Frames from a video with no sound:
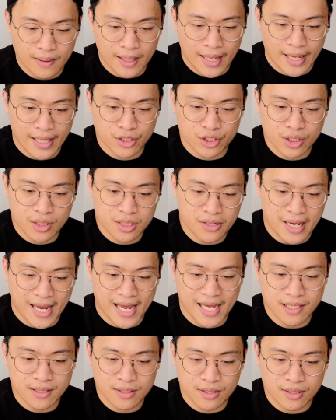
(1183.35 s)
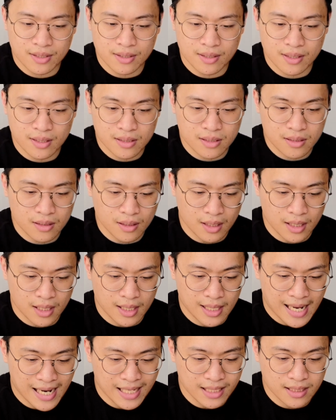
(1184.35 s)
And just to answer this
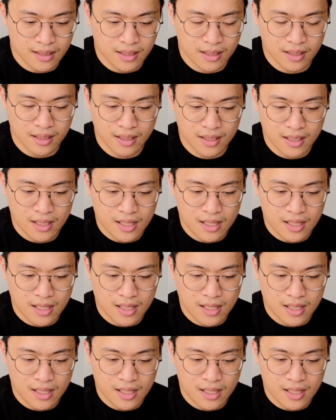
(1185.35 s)
last